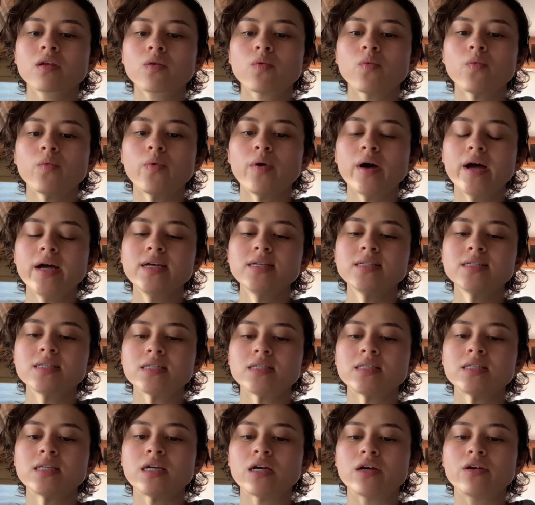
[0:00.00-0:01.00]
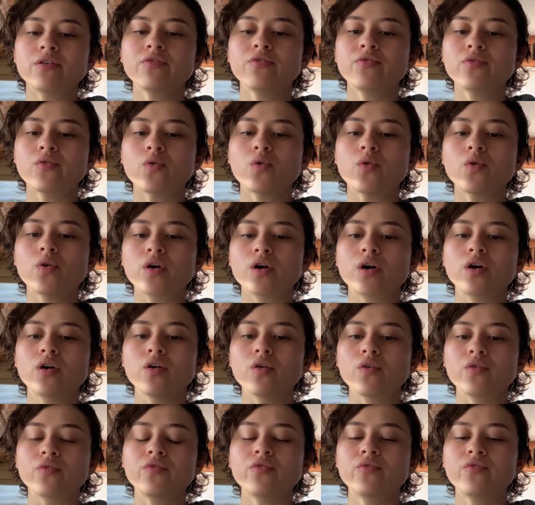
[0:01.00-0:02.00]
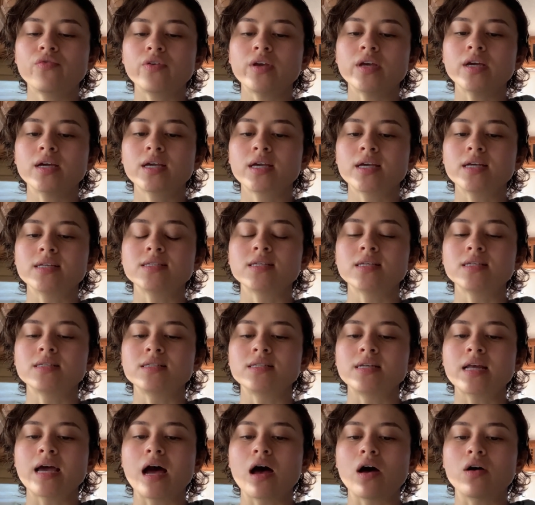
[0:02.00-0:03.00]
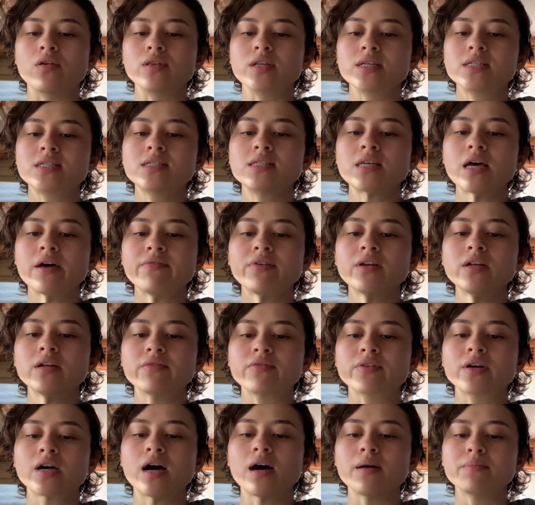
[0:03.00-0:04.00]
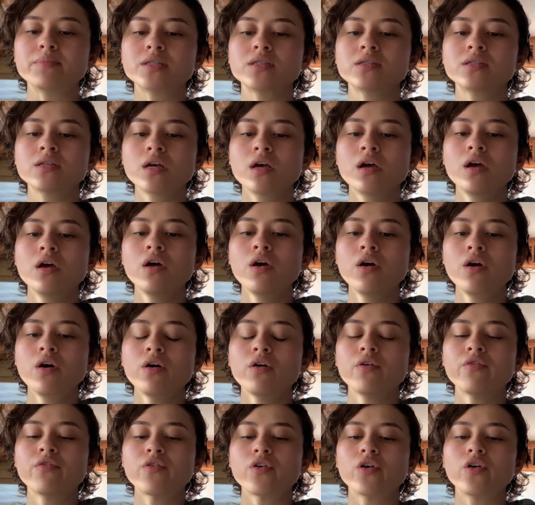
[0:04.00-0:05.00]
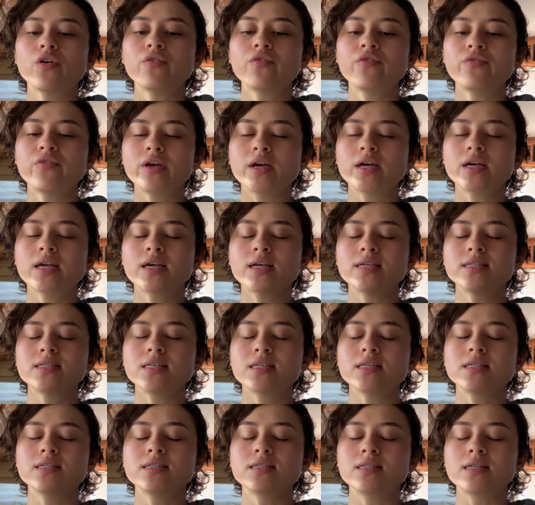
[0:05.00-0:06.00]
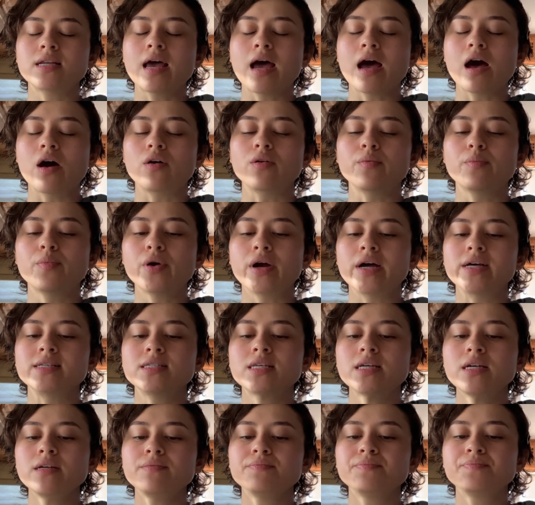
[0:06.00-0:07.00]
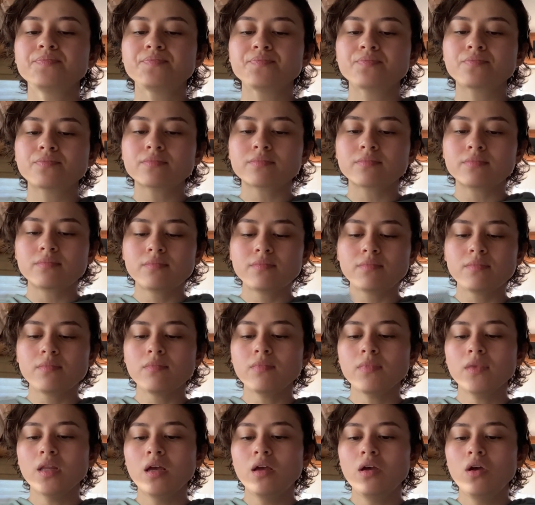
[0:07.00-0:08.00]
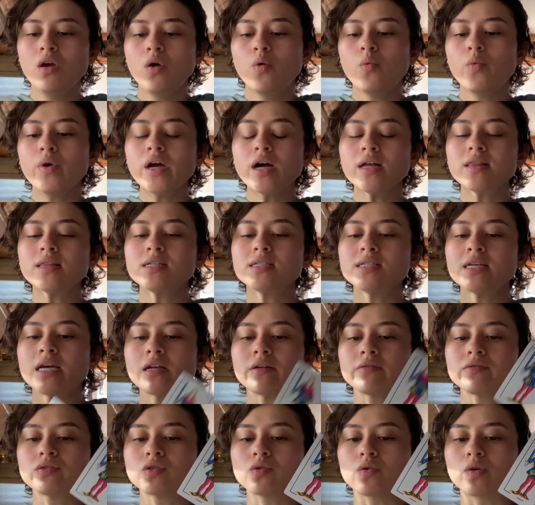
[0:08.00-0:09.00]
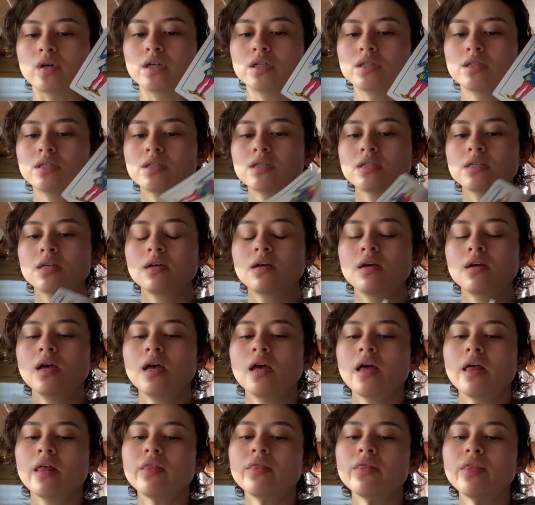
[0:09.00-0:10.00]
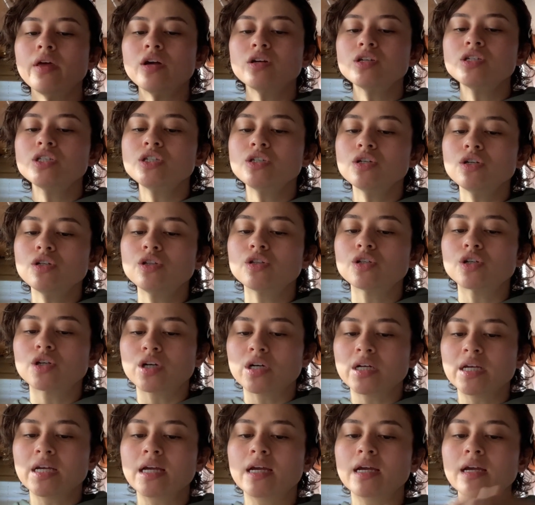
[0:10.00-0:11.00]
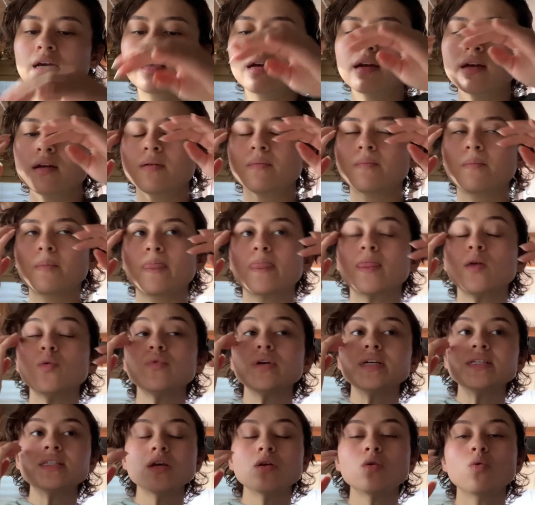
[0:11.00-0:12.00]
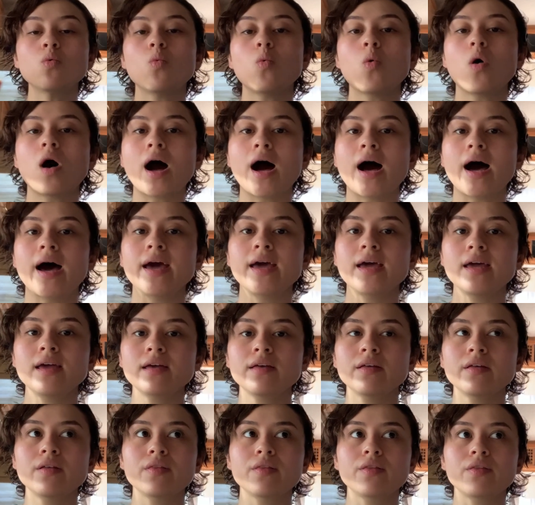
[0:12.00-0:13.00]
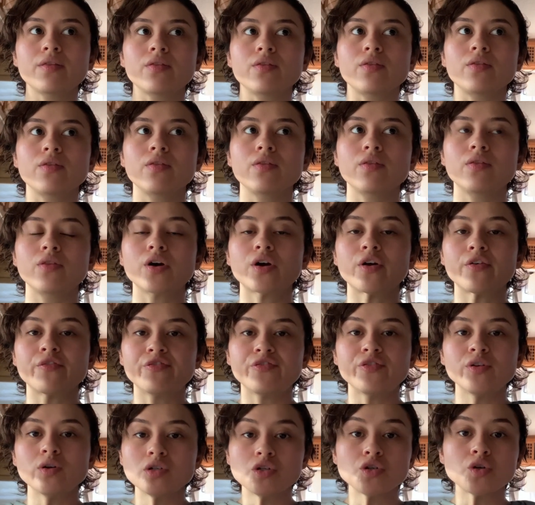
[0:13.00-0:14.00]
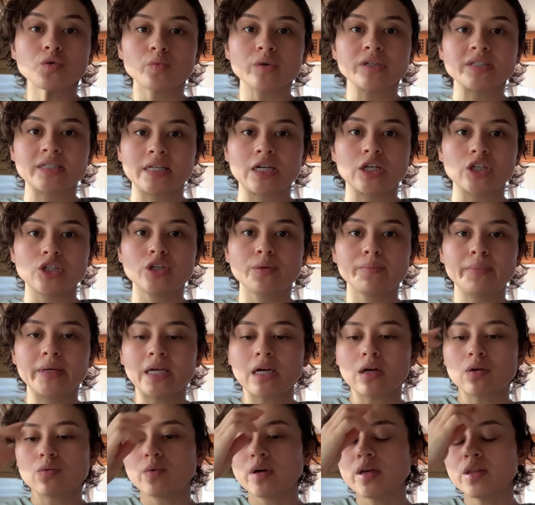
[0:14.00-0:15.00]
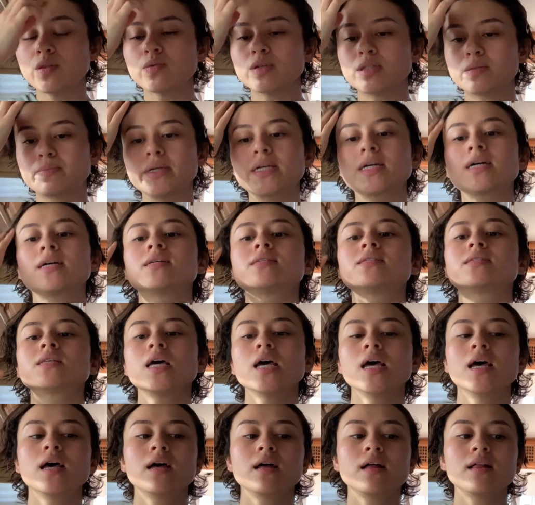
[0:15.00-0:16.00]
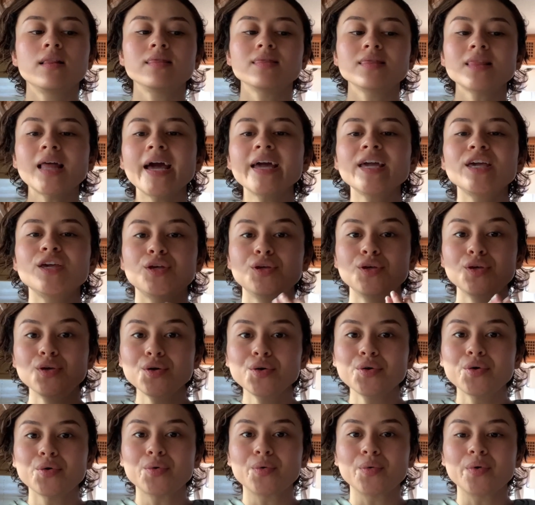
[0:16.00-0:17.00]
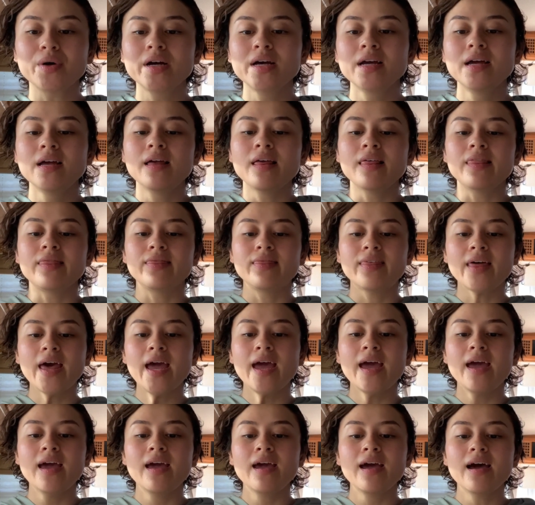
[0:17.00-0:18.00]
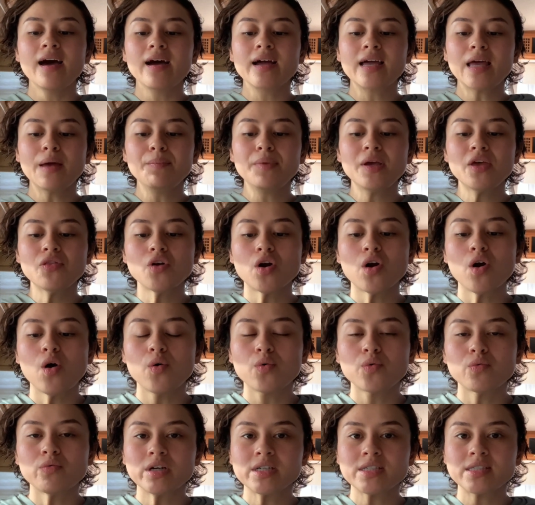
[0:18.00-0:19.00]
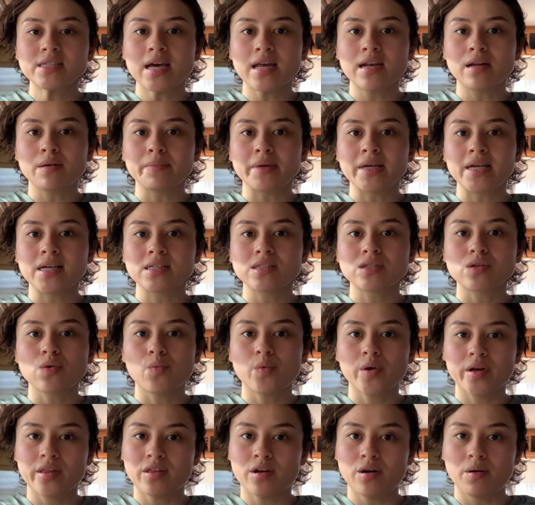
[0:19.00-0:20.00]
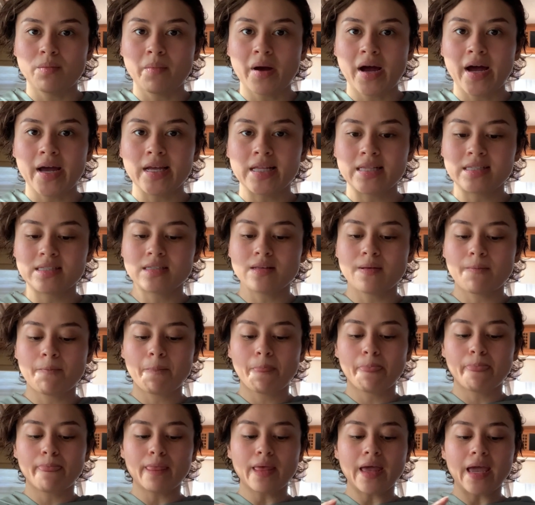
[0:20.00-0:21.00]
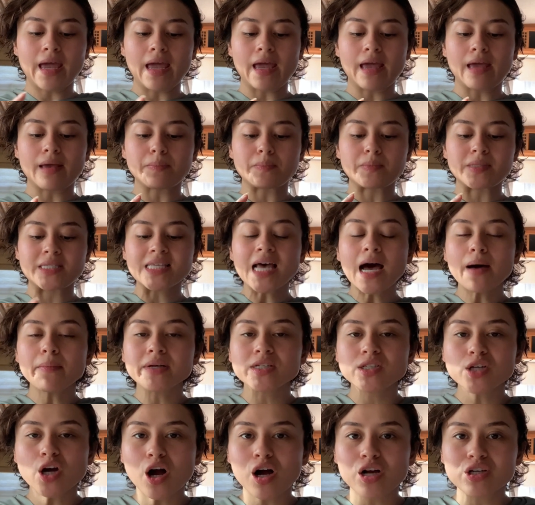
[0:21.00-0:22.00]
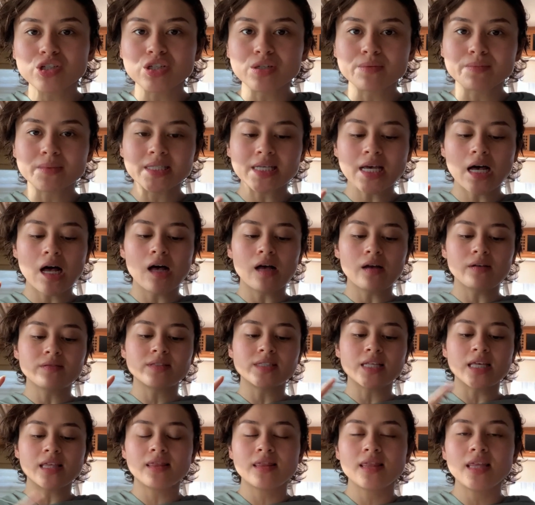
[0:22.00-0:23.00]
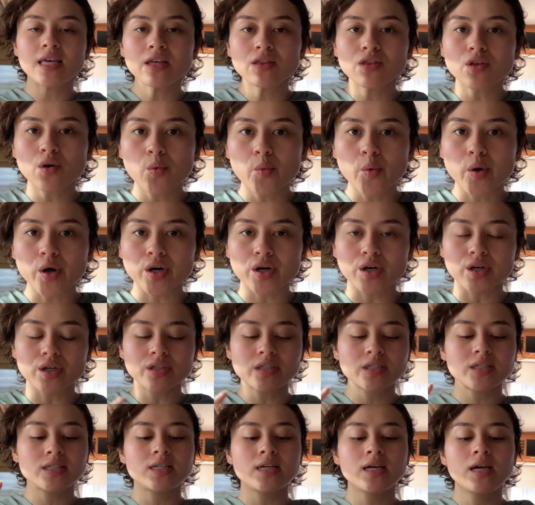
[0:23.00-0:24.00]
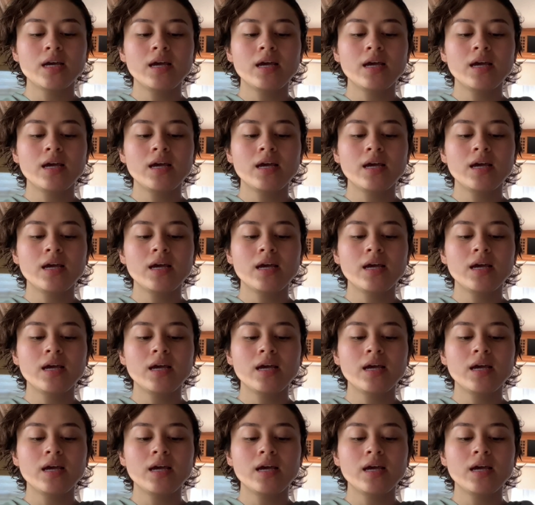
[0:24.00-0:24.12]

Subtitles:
Why is this here for Ophiuchus's noun? The Seven of Cups for Ophiuchus's noun present. We got the Ten of Swords. They're still learning. The reason why the confusion was there to begin with was because, like you, they can be their own worst enemies with their minds. They sabotage themselves. They think the worst.